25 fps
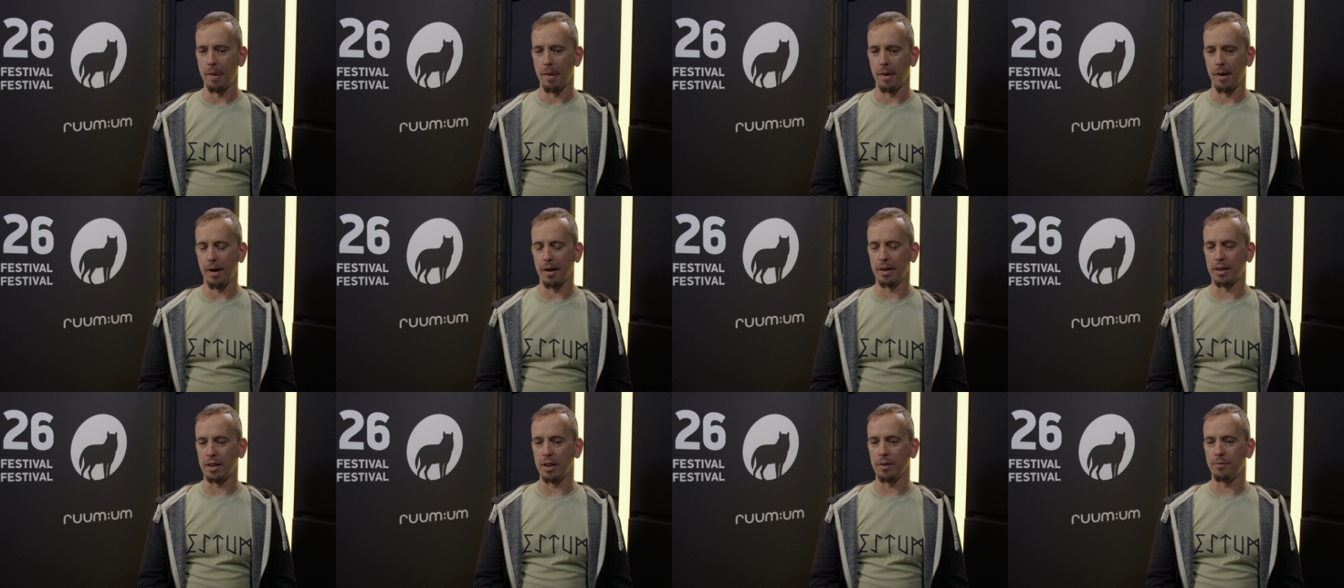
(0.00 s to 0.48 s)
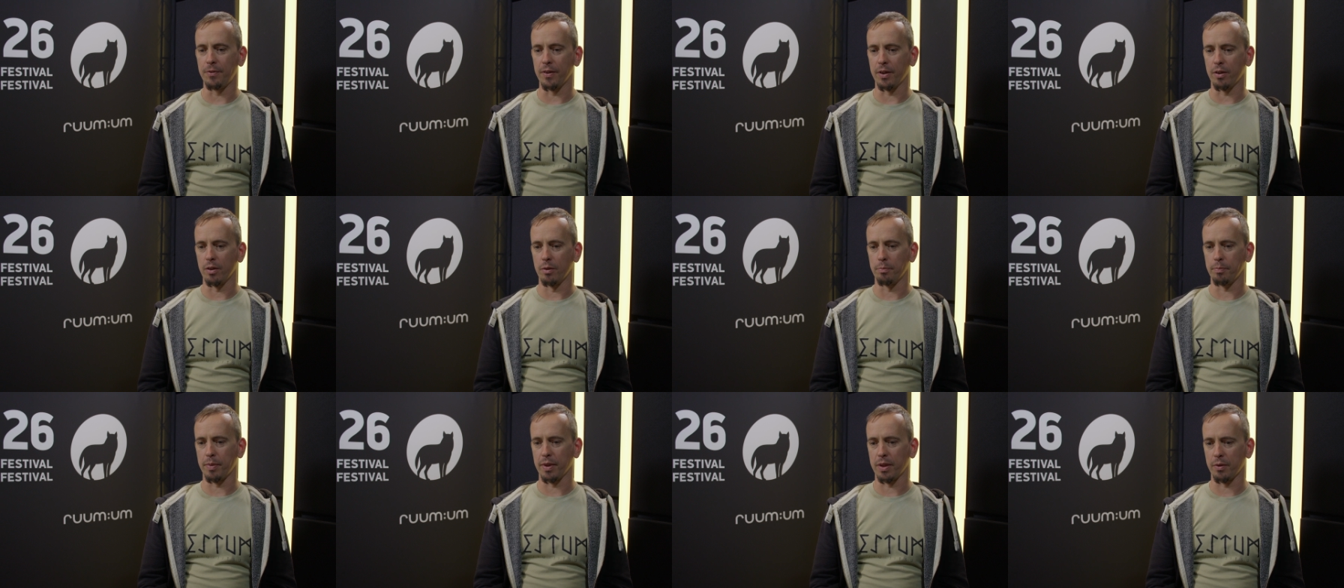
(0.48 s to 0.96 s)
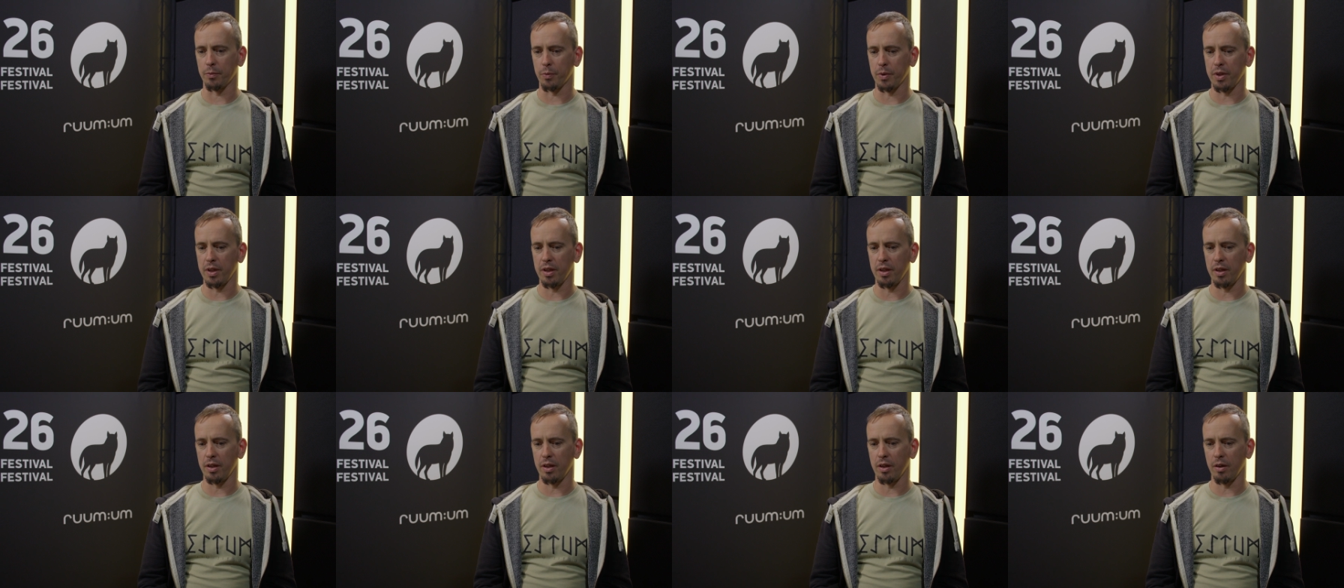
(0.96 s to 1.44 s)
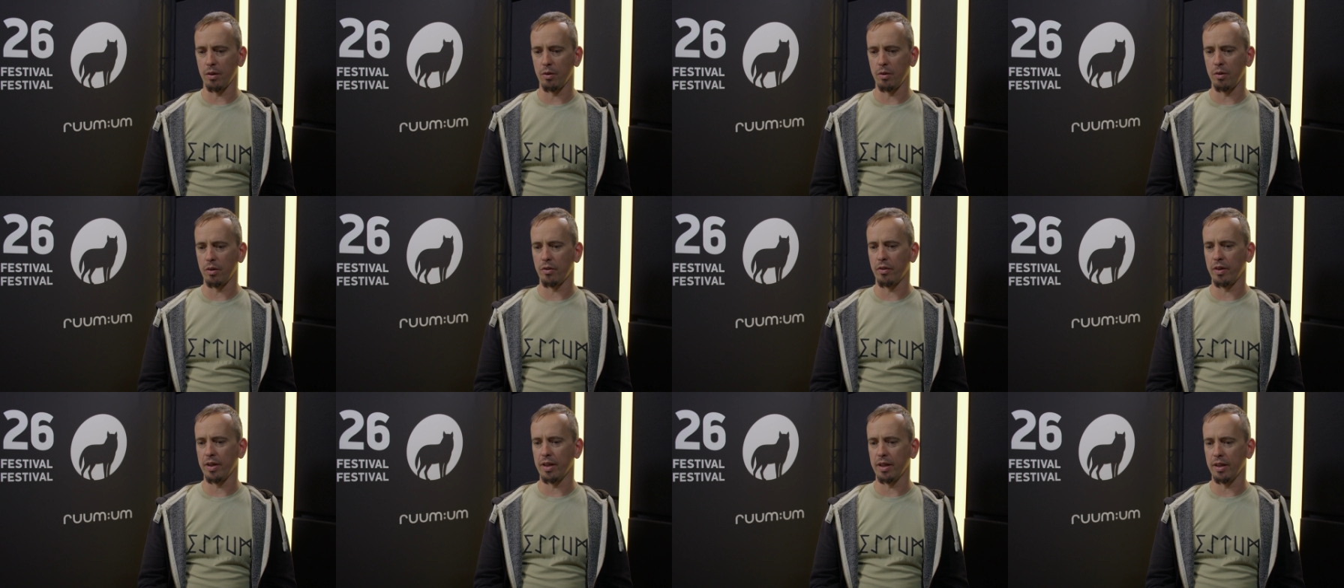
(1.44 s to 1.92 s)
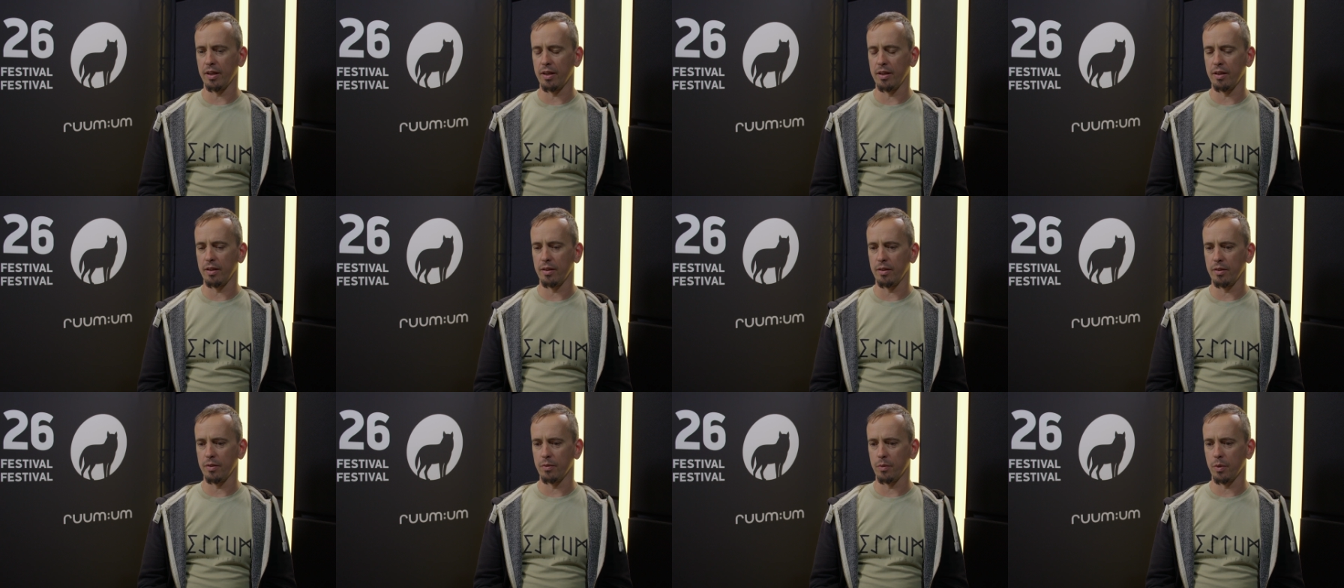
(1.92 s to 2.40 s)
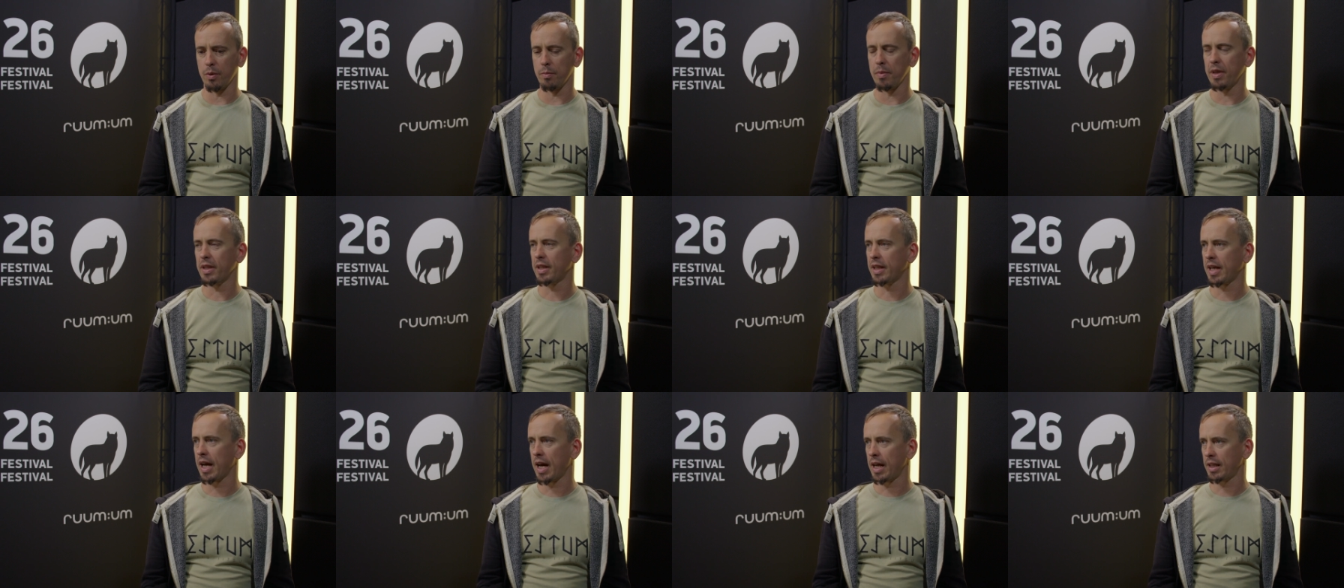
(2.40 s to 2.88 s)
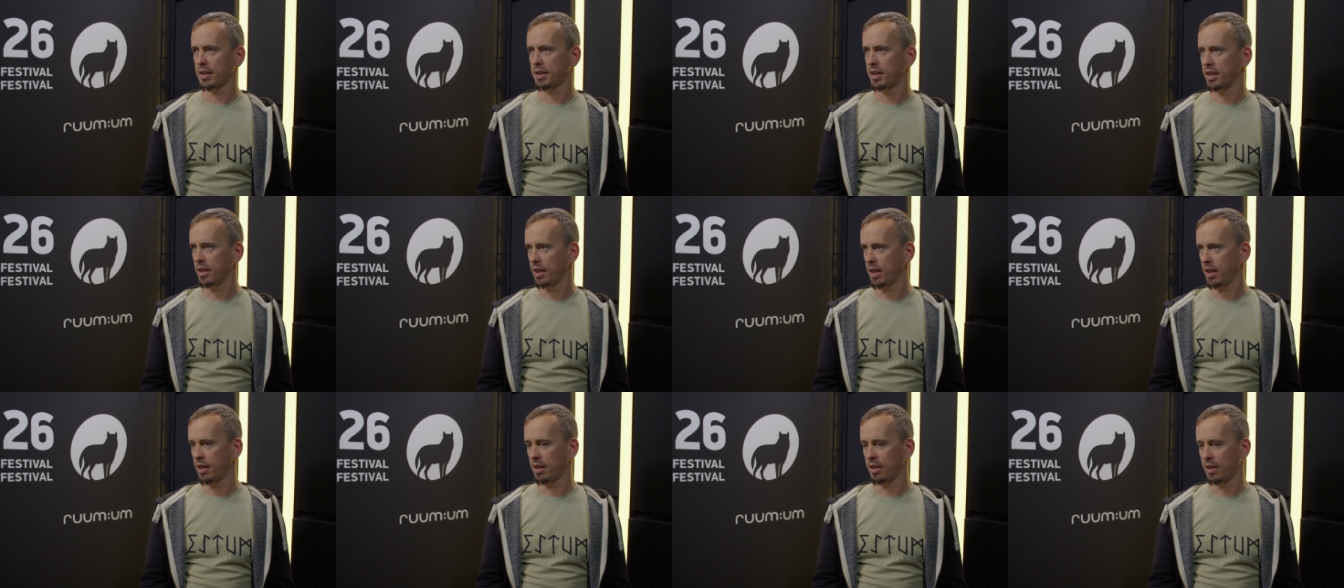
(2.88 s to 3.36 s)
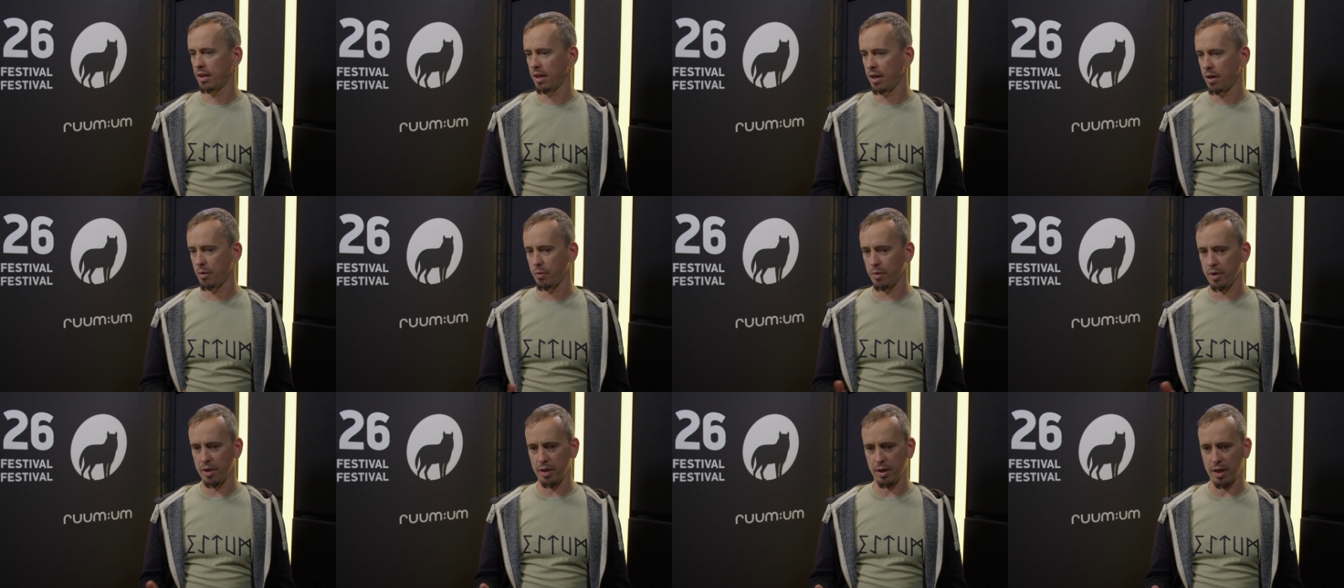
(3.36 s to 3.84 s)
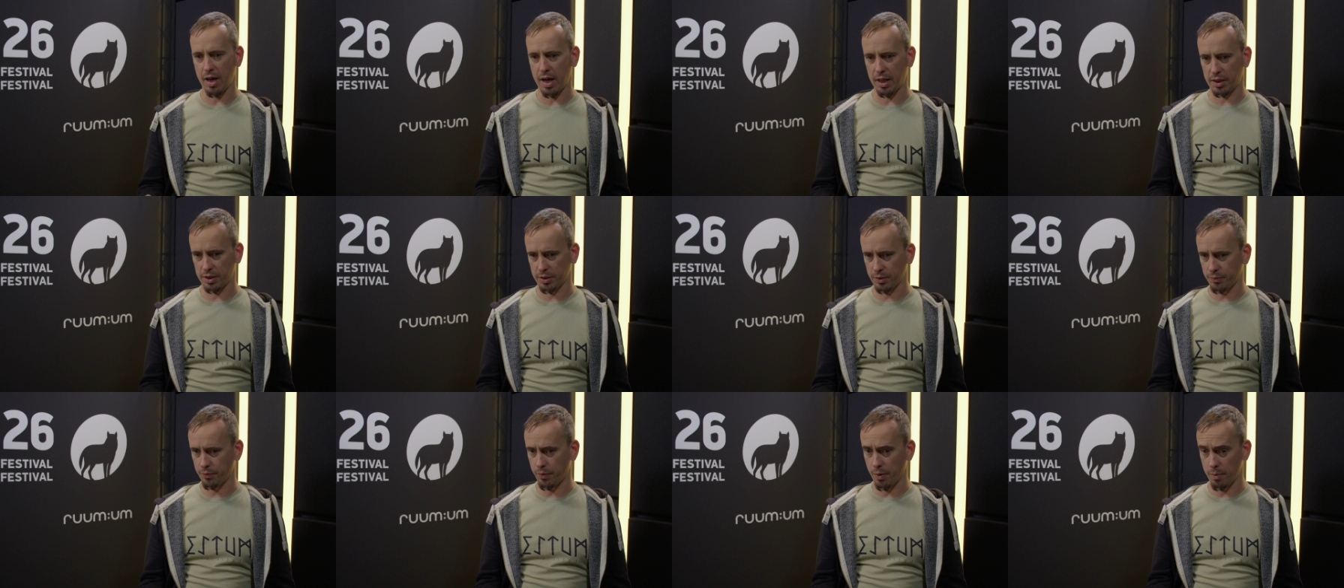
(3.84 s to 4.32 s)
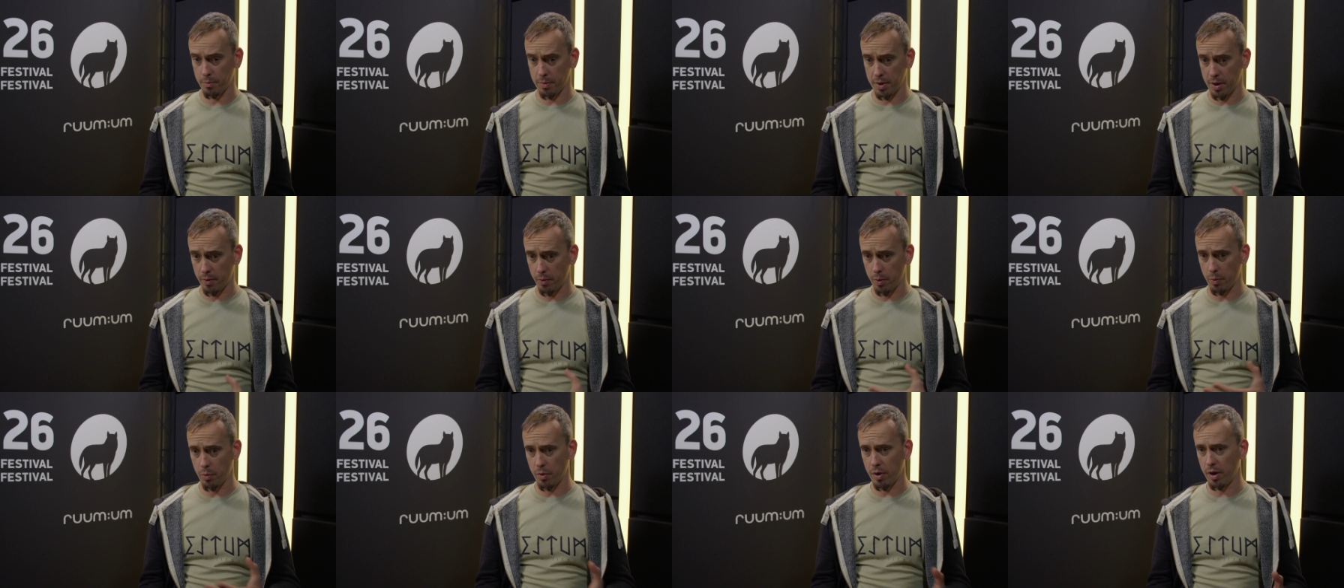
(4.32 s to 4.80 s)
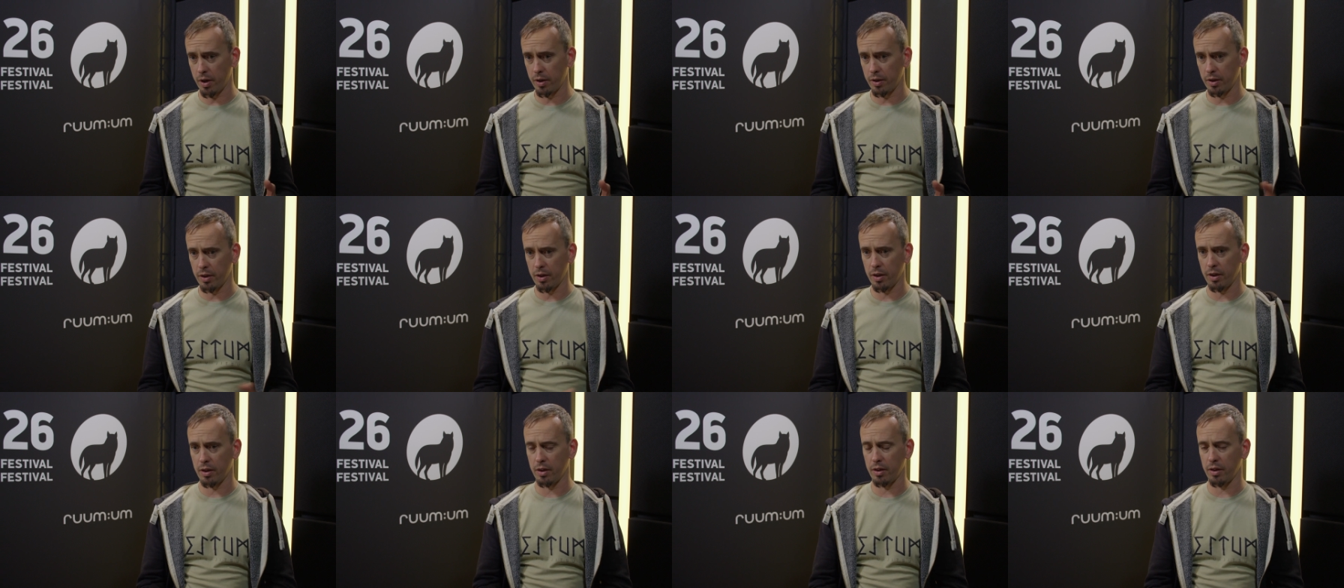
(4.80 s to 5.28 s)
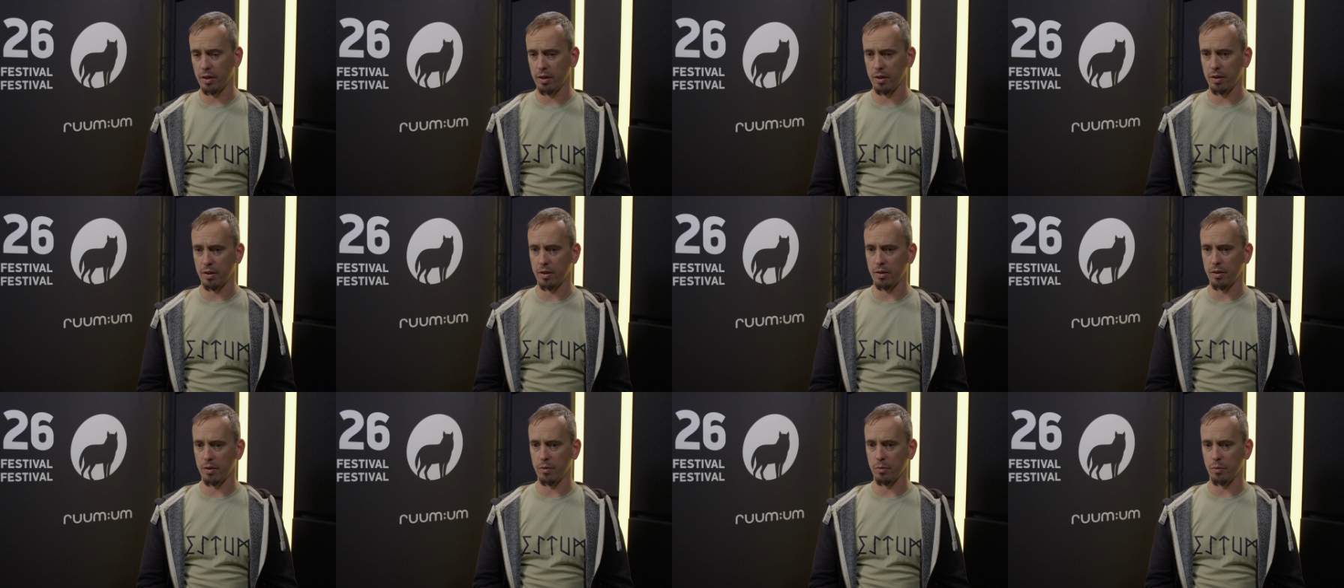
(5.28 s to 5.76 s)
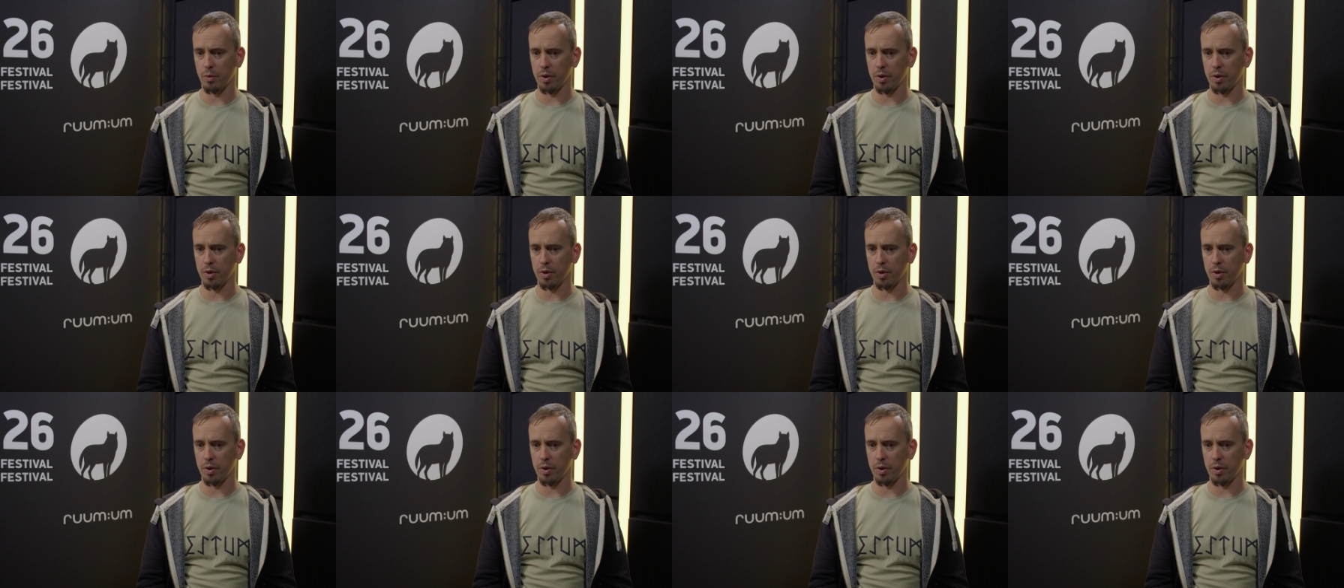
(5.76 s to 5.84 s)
uh, difficult but we already we made casting and there we asked from everyone uh,